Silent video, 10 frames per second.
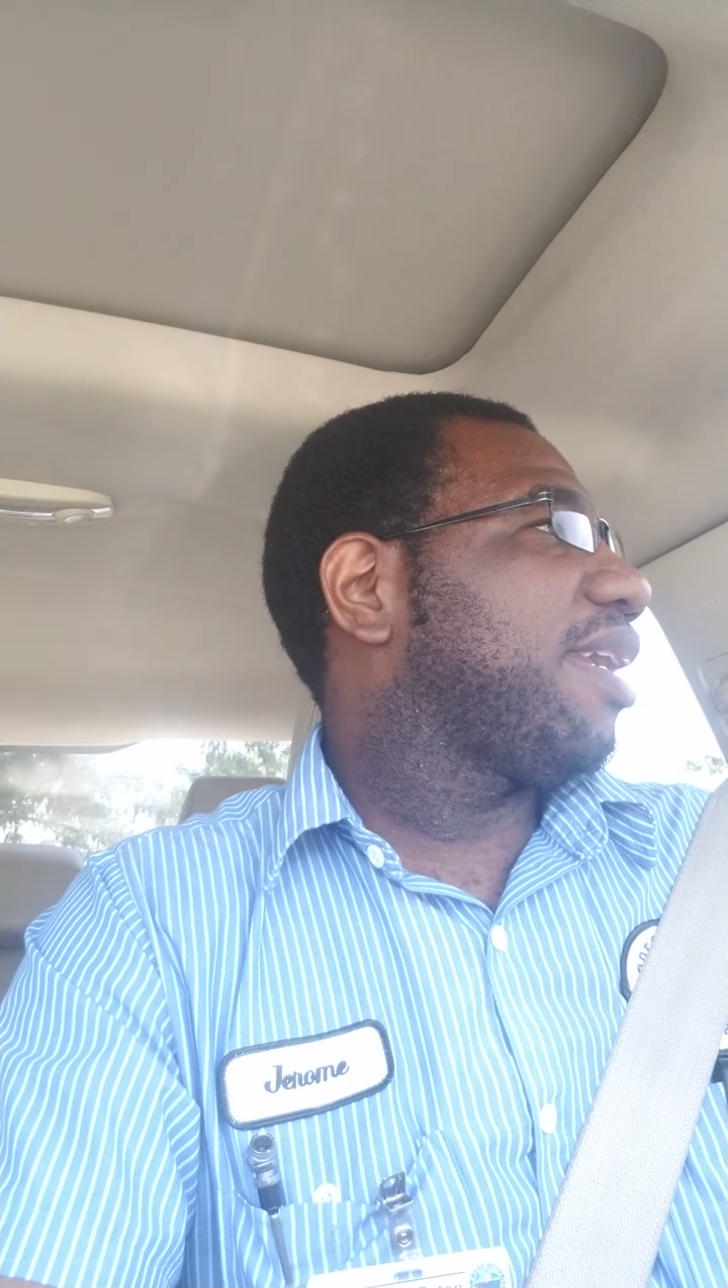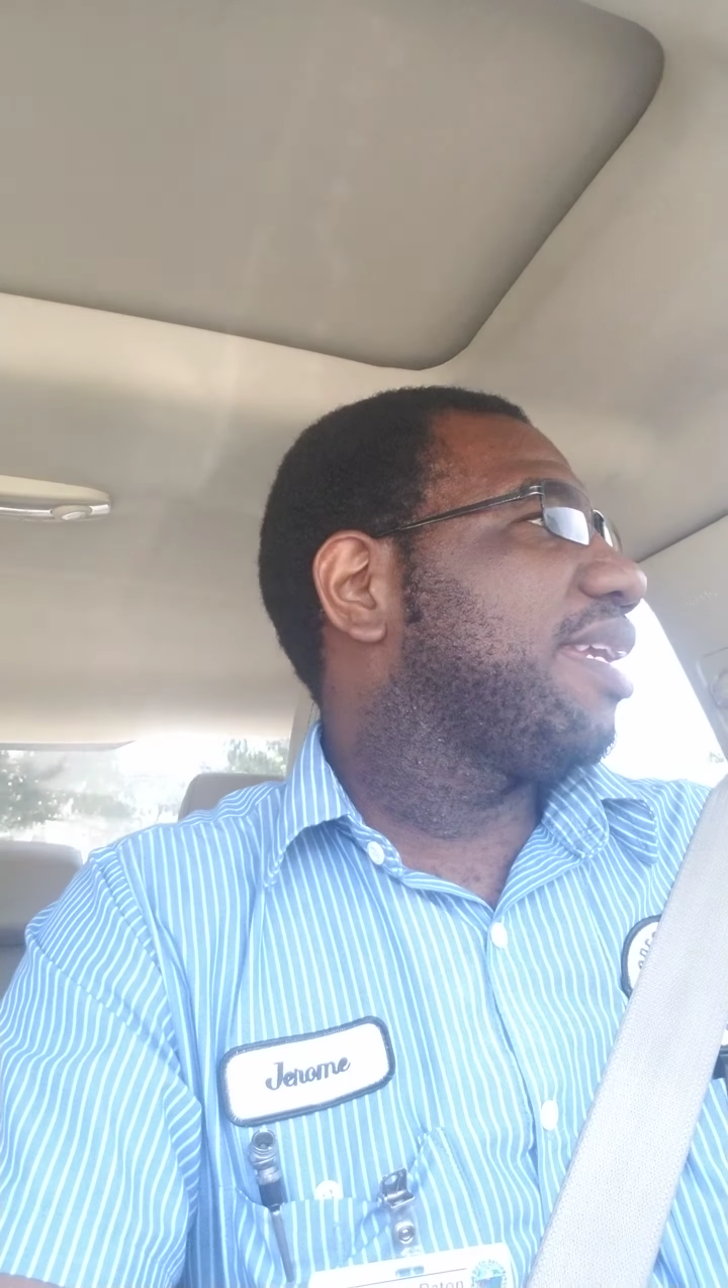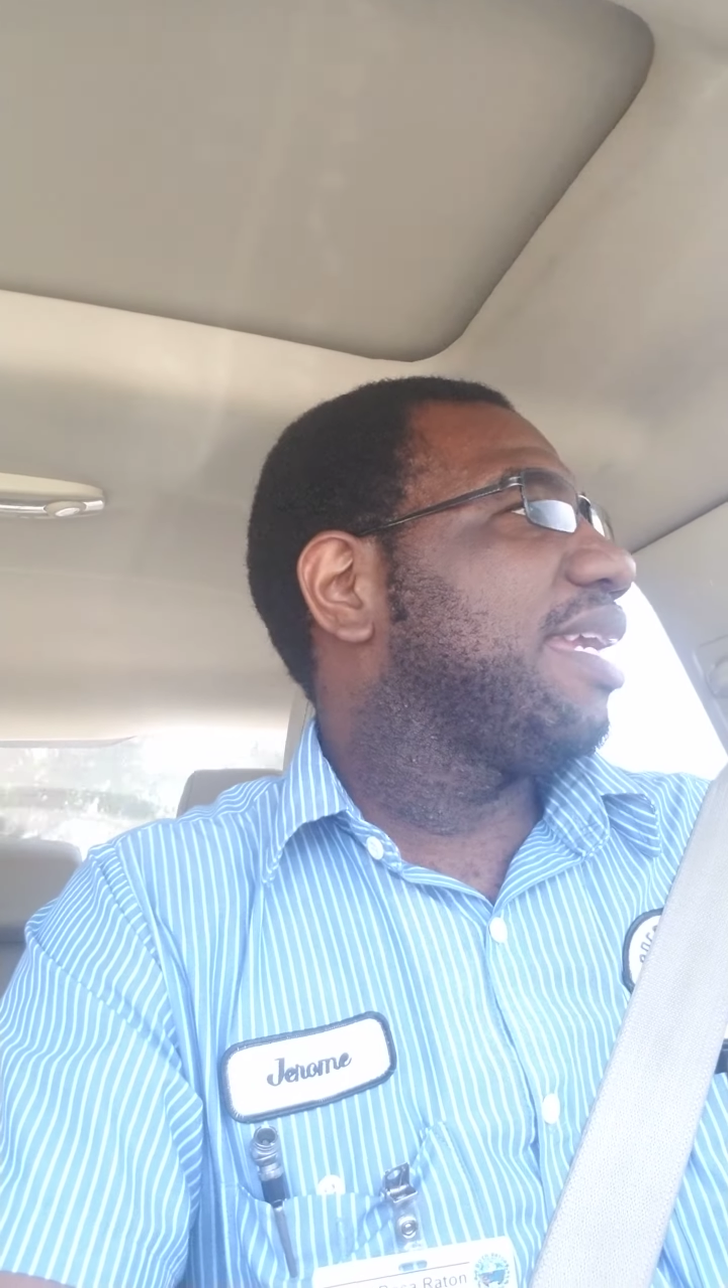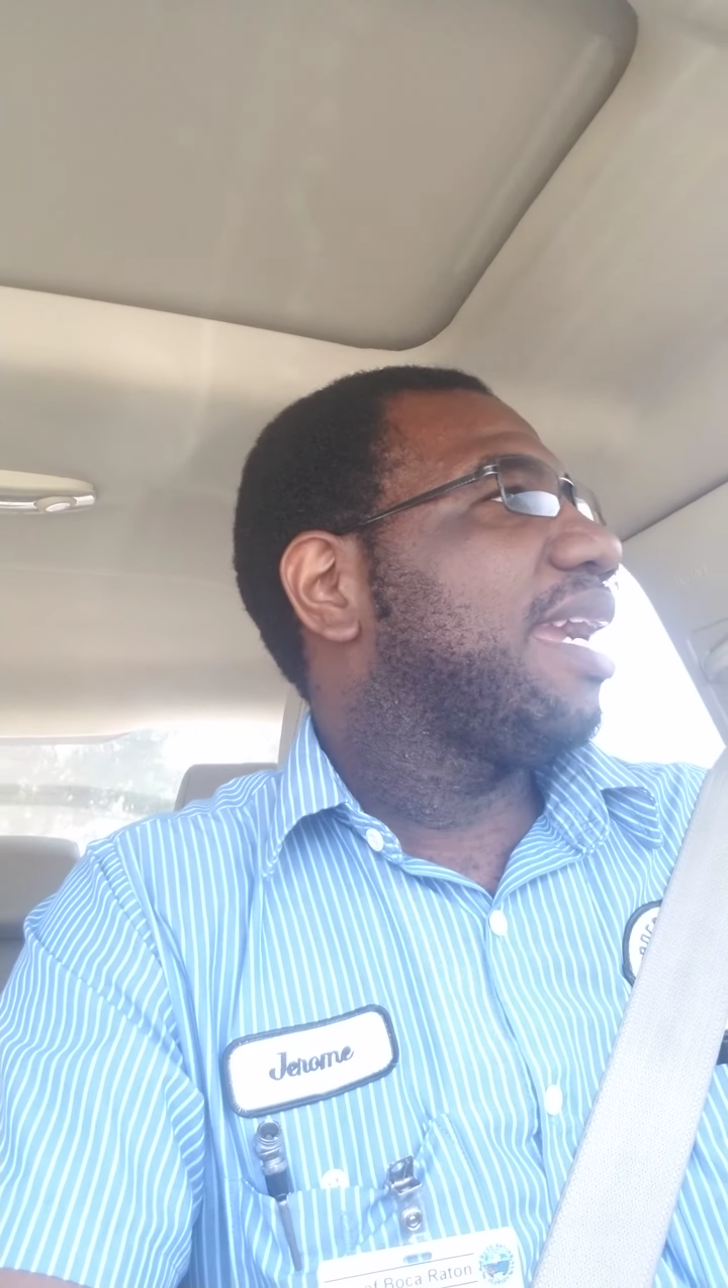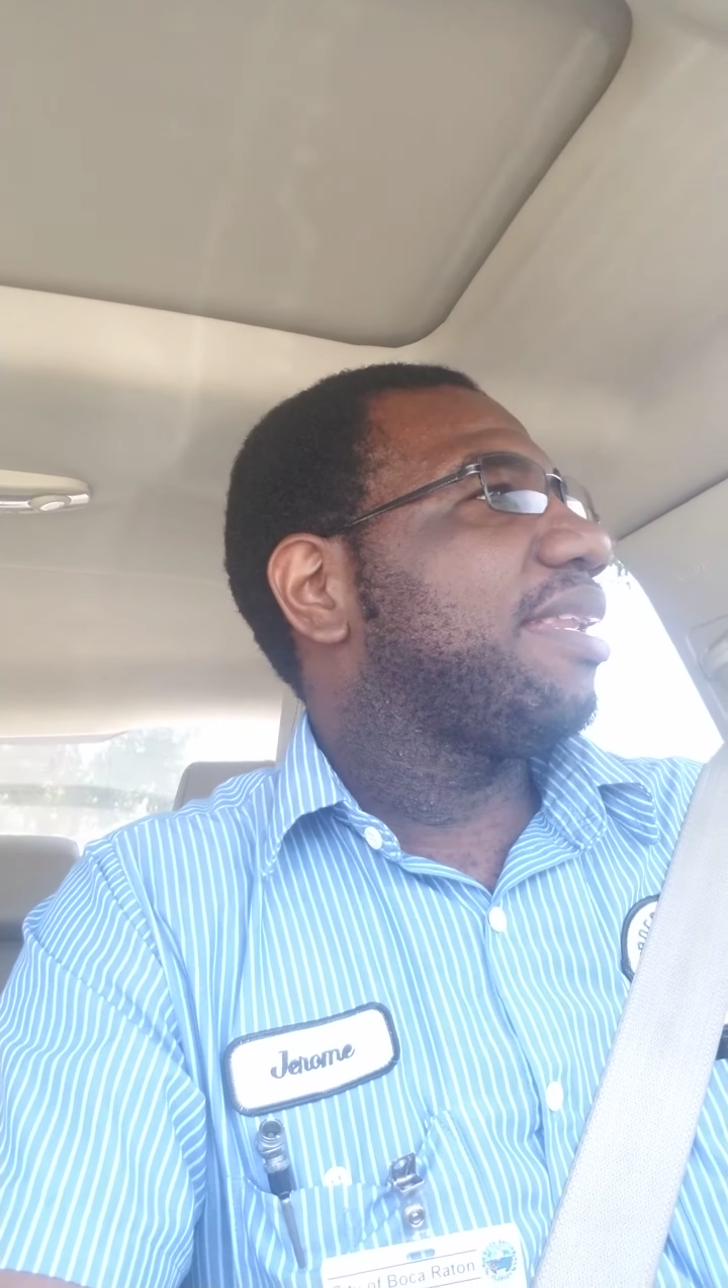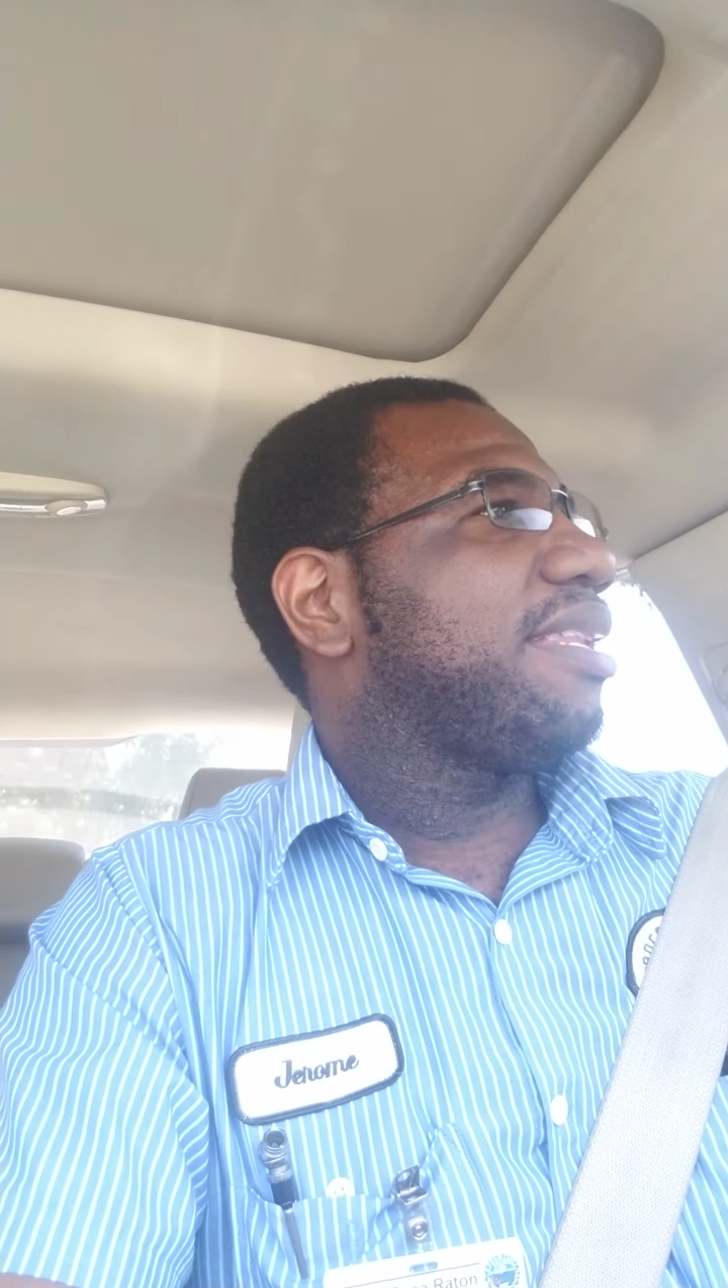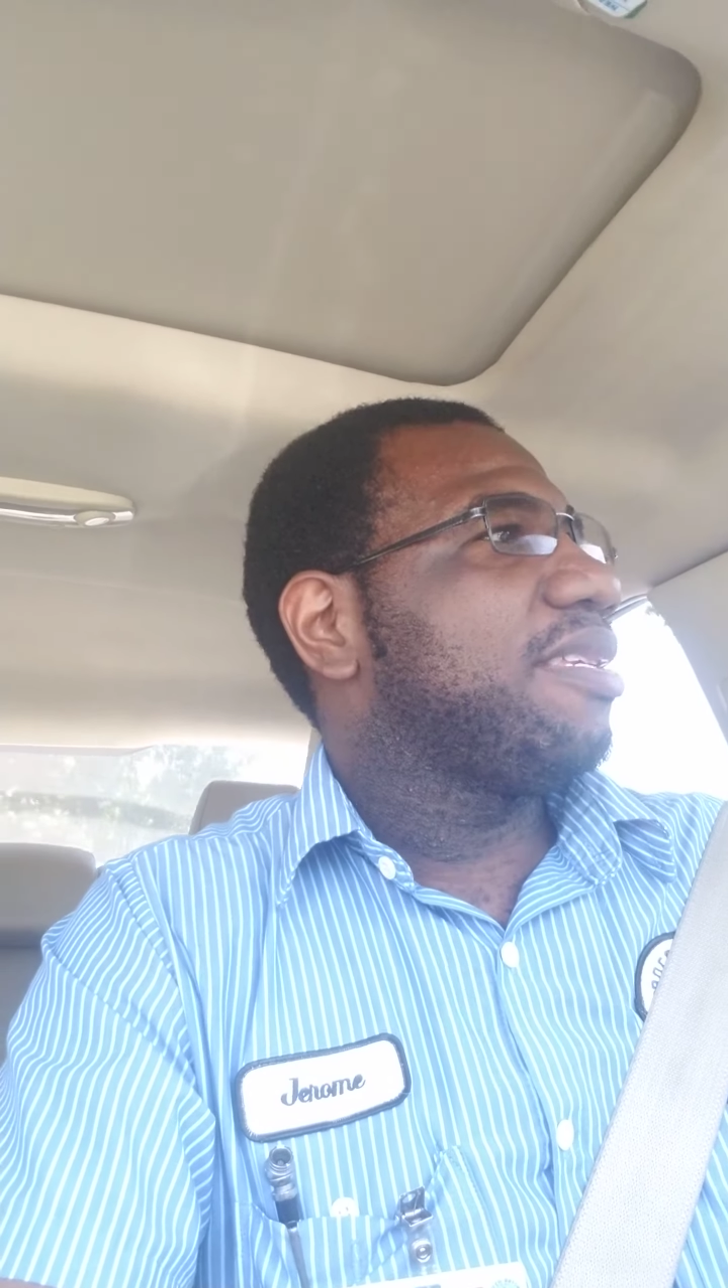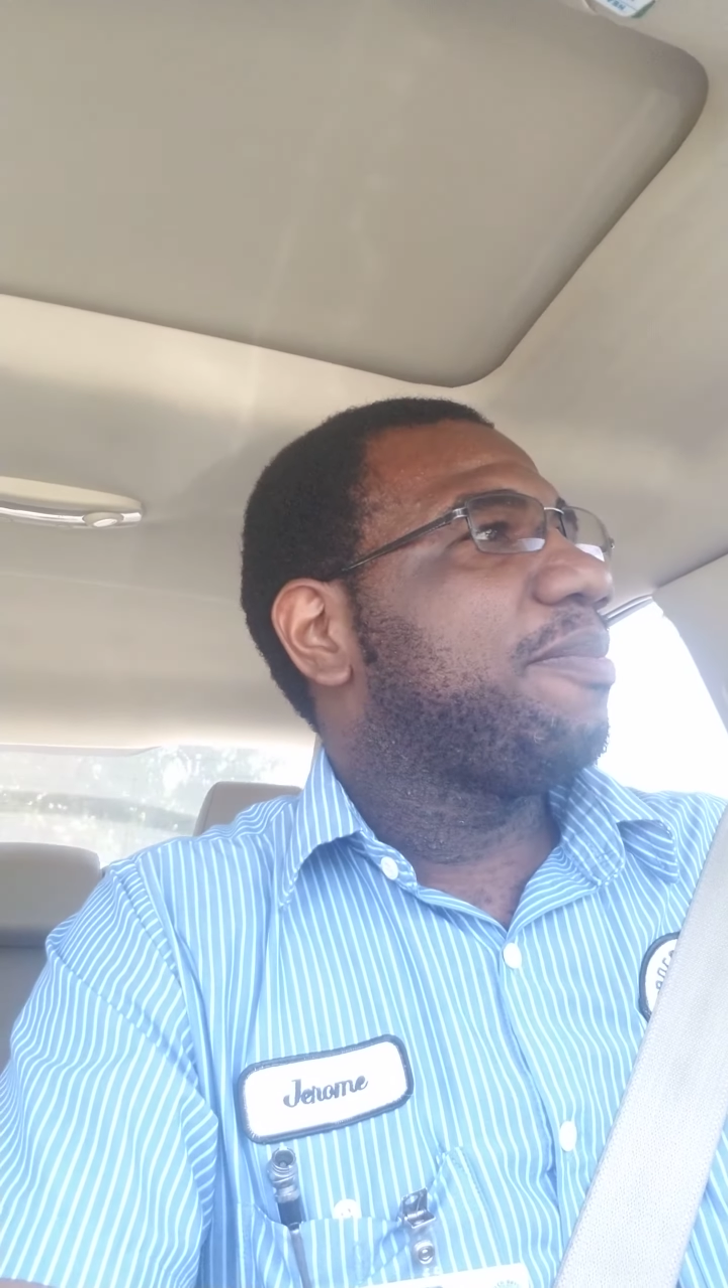can get this